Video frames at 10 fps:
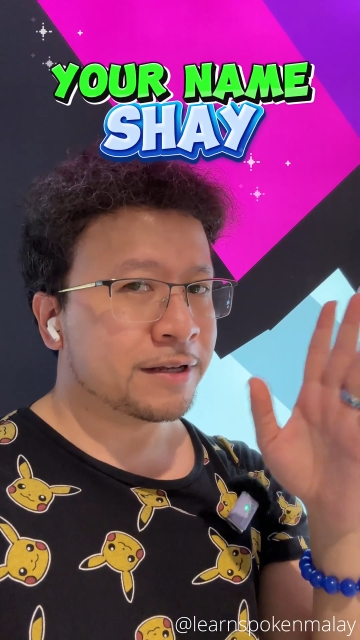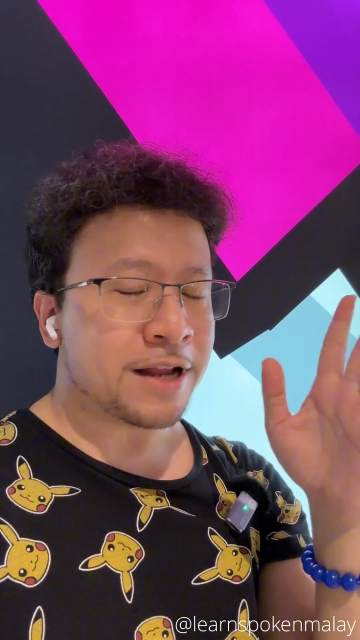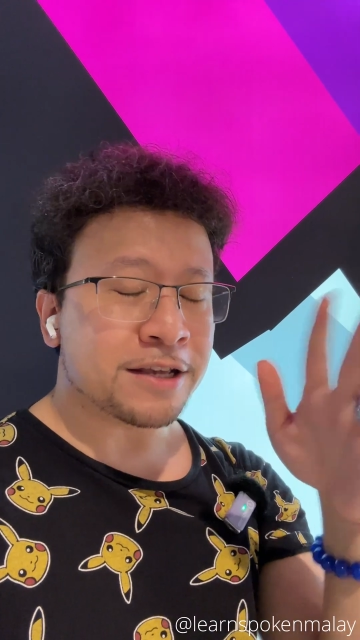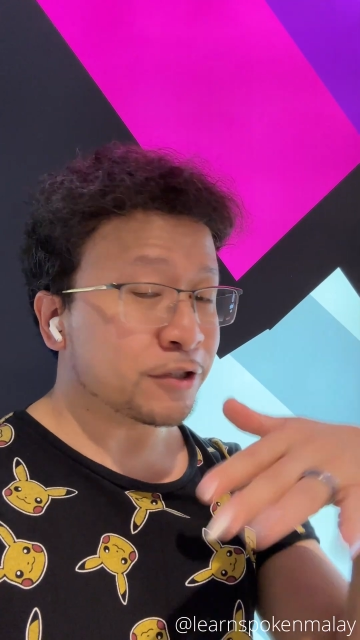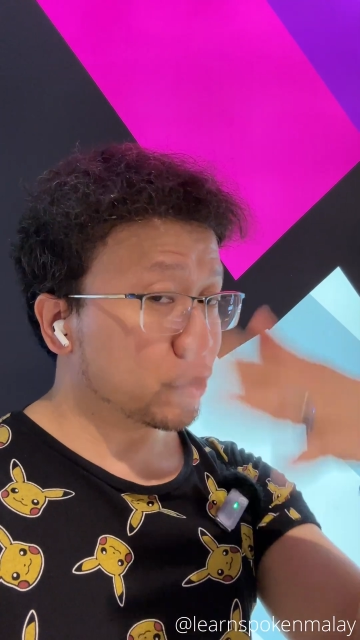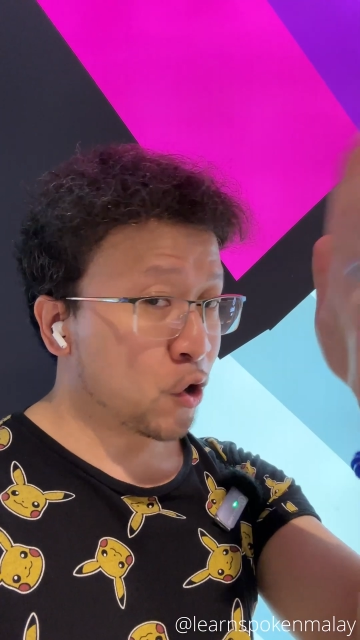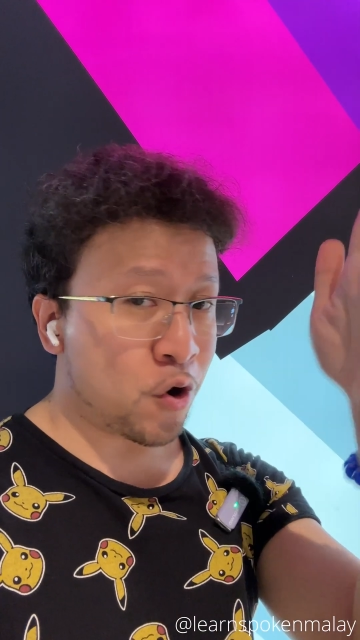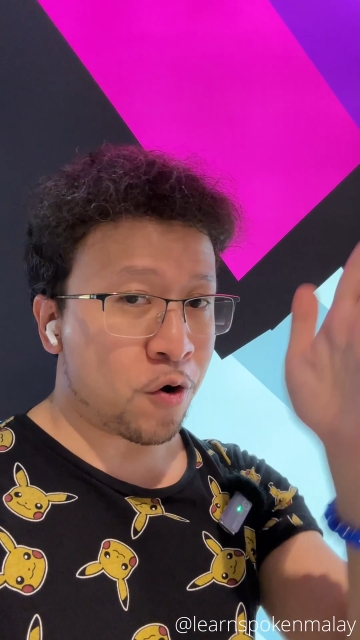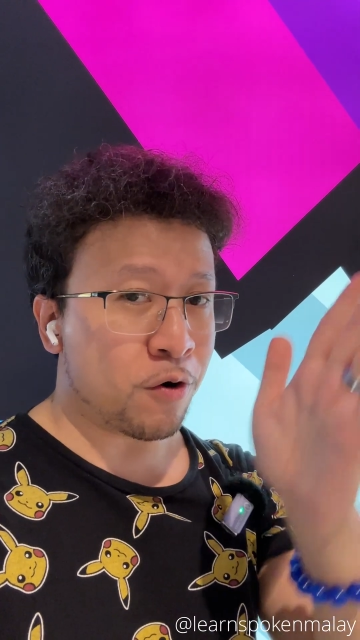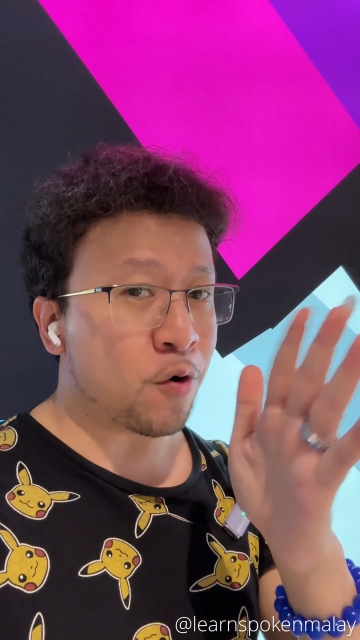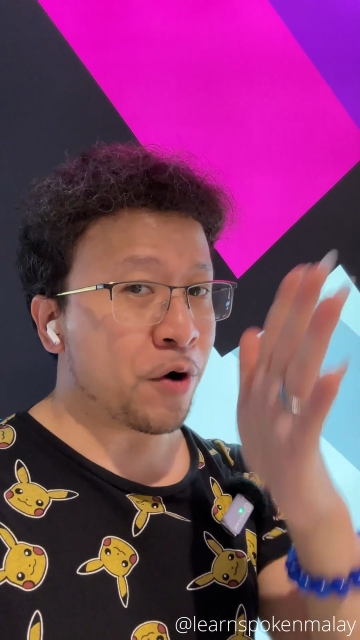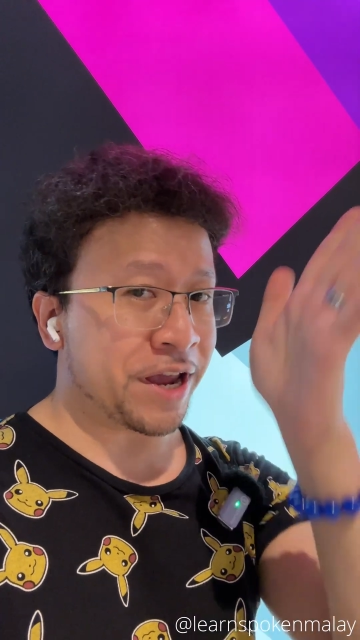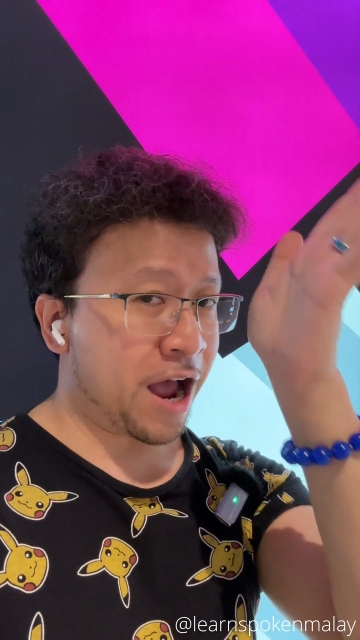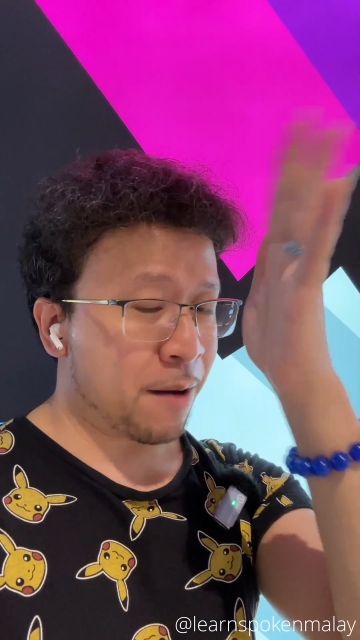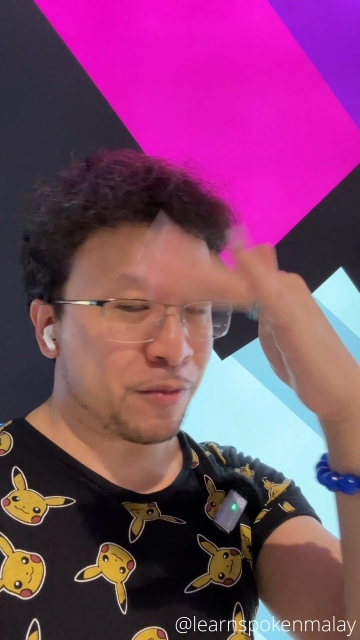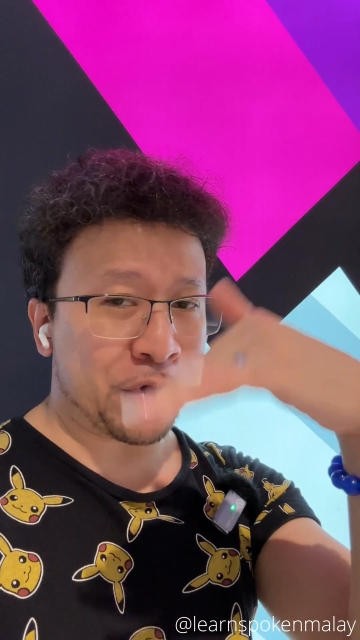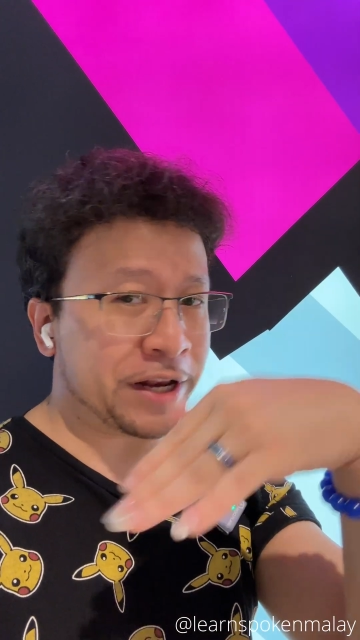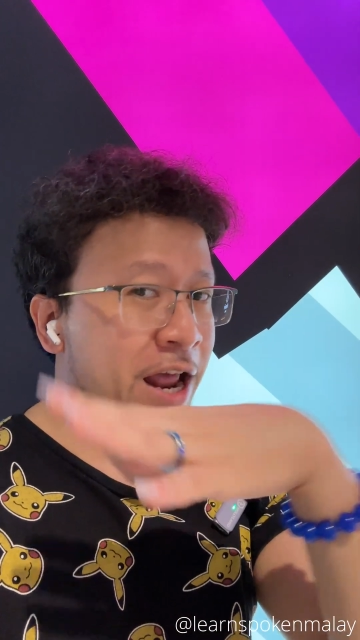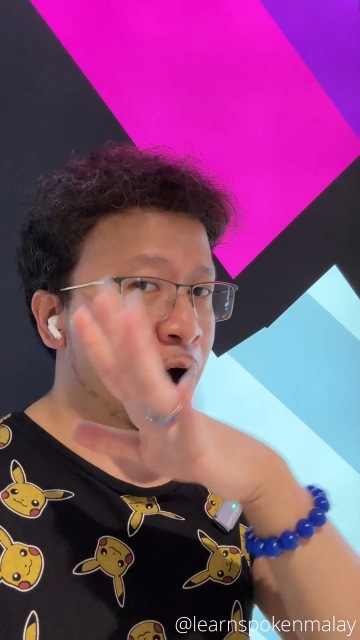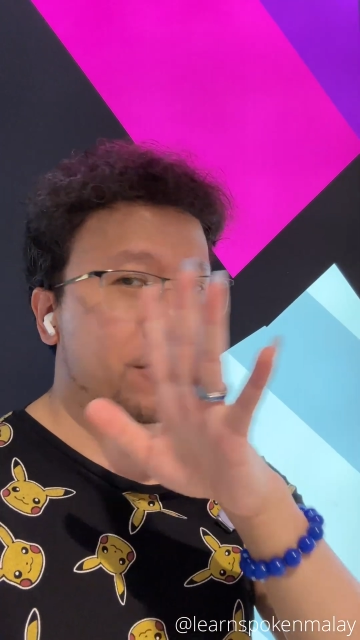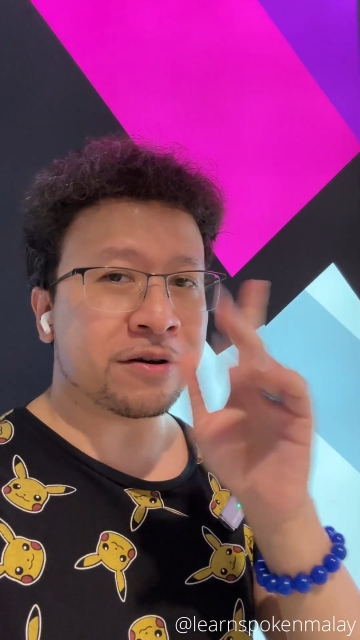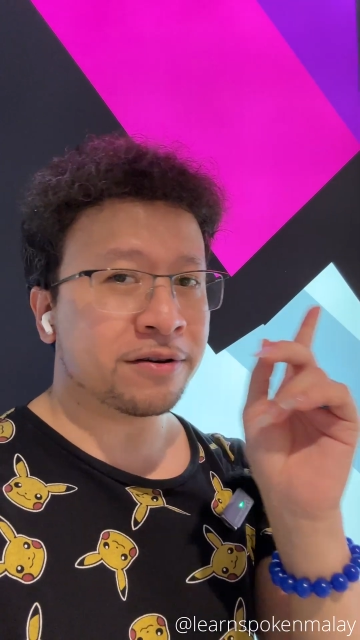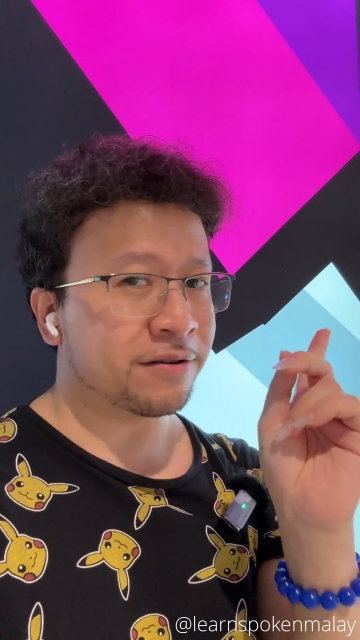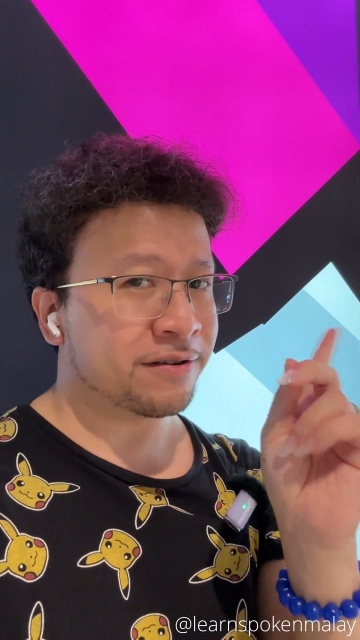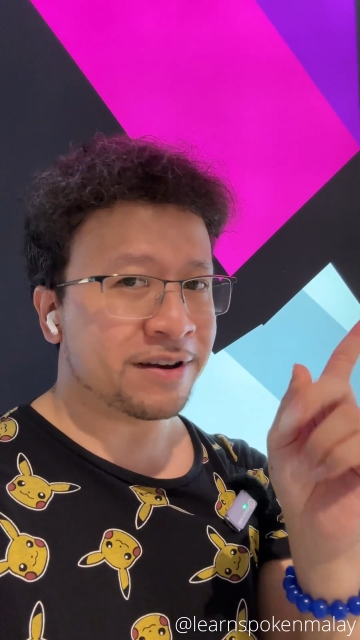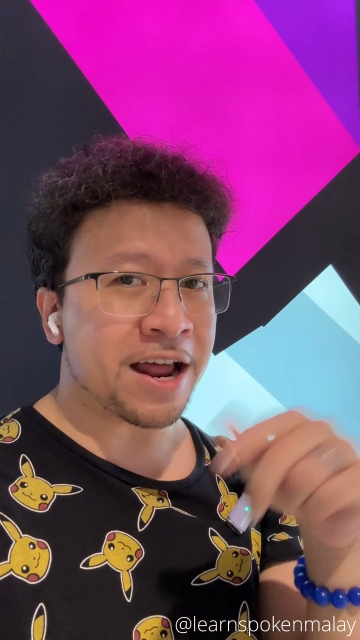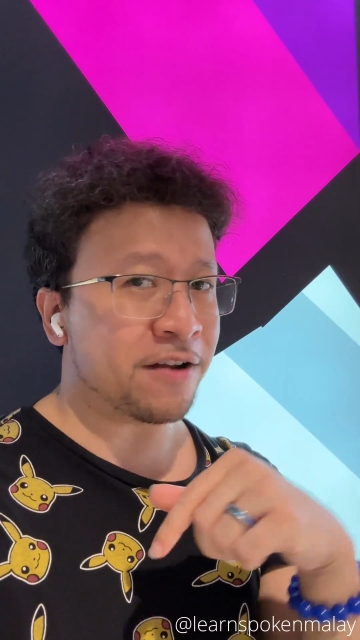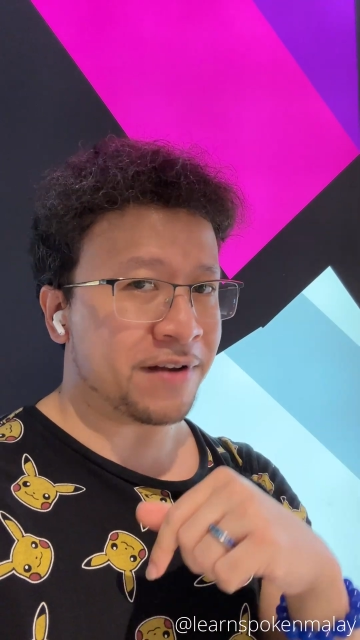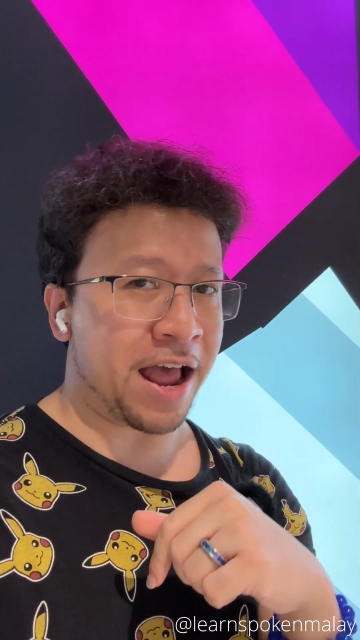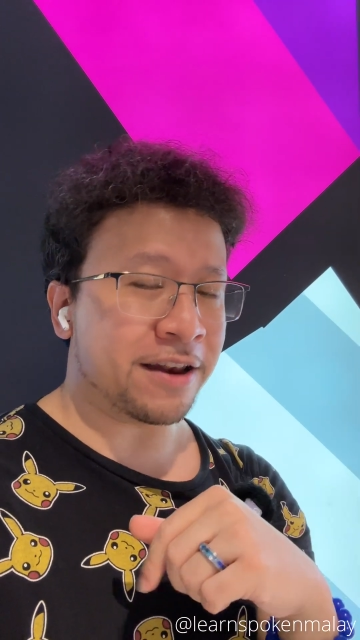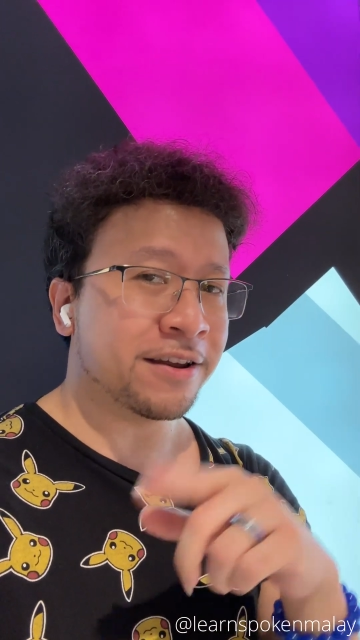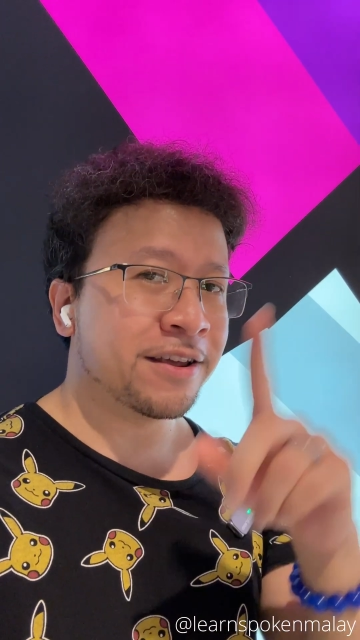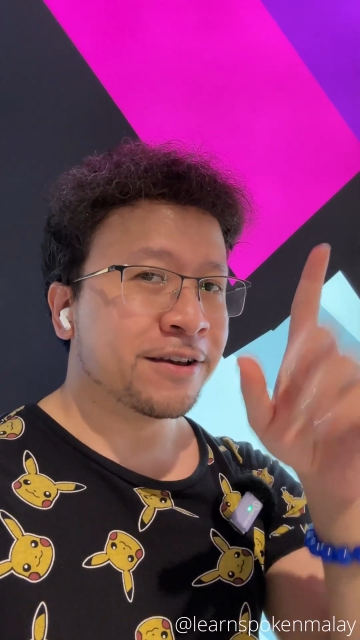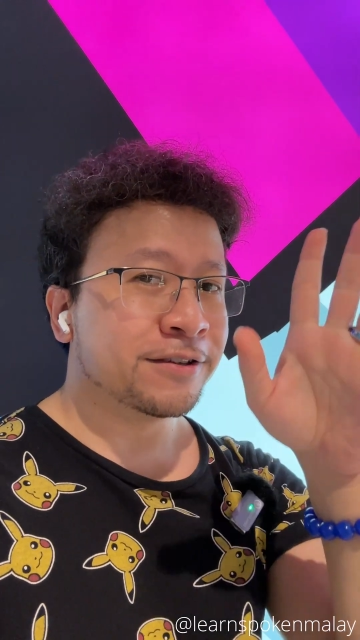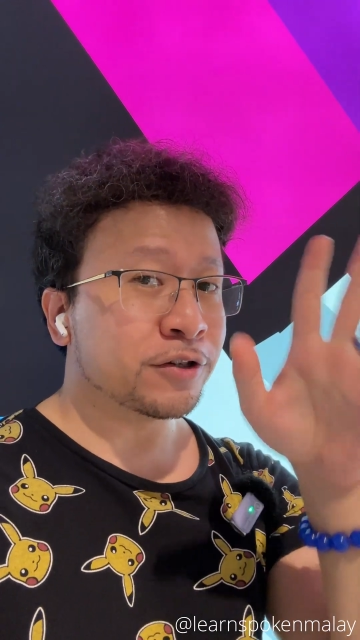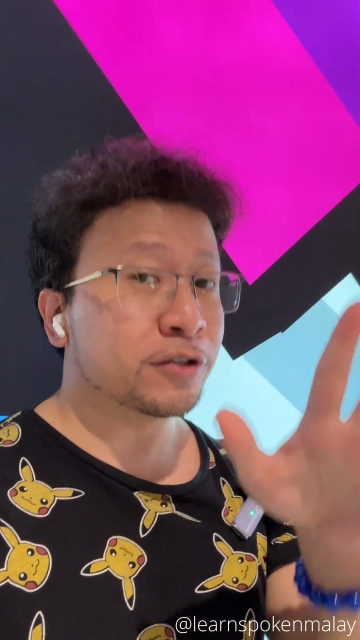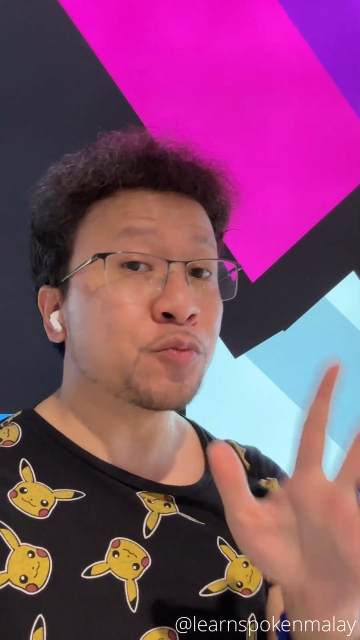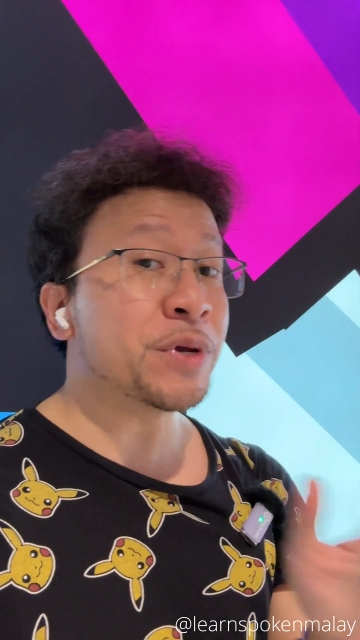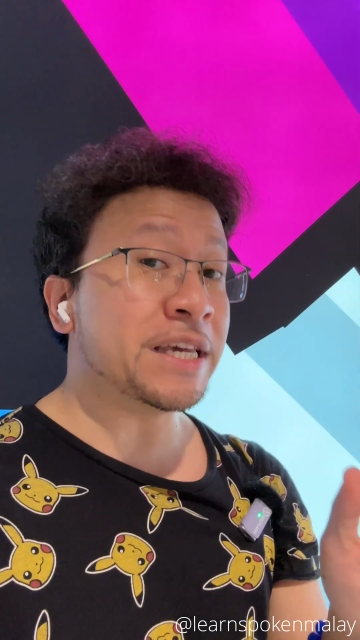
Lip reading: There's no going up, going down, none of that. So it's super